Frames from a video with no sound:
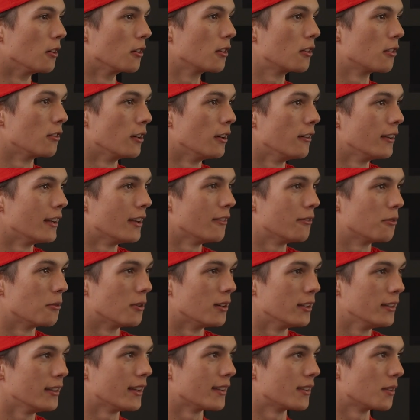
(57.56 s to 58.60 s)
long career in
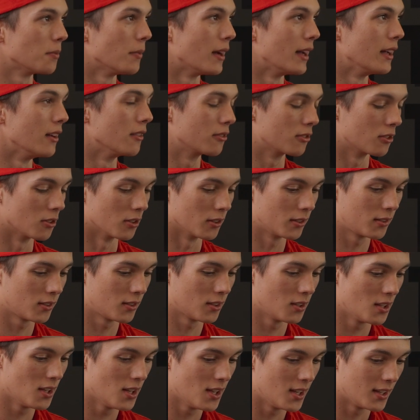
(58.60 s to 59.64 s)
F1. That's my, of
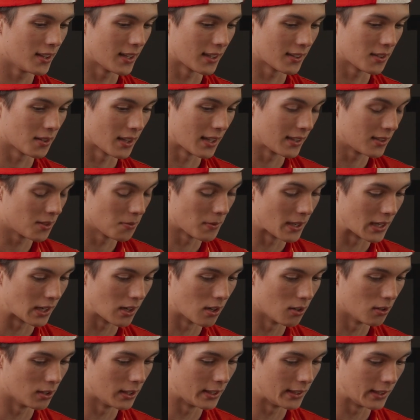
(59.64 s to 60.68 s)
course, that's, that's my
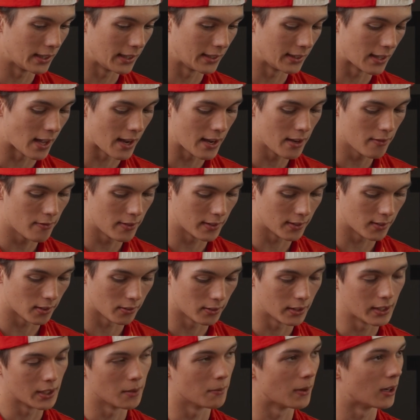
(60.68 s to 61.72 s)
goal in life. It's
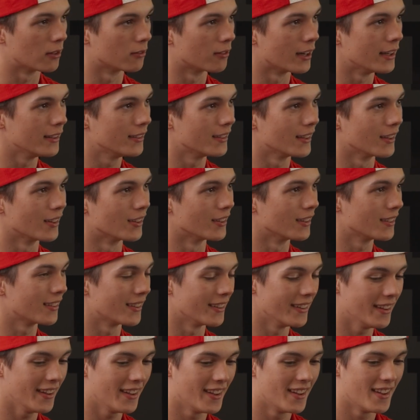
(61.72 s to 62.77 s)
only about racing,
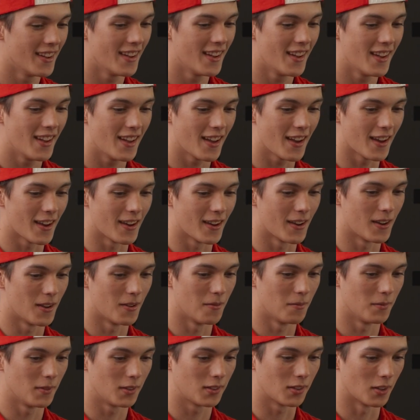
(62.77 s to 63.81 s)
honestly.
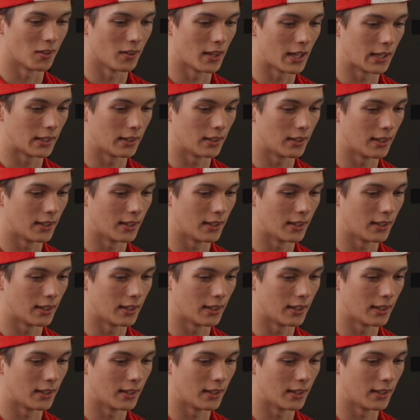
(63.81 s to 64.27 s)
Um, so that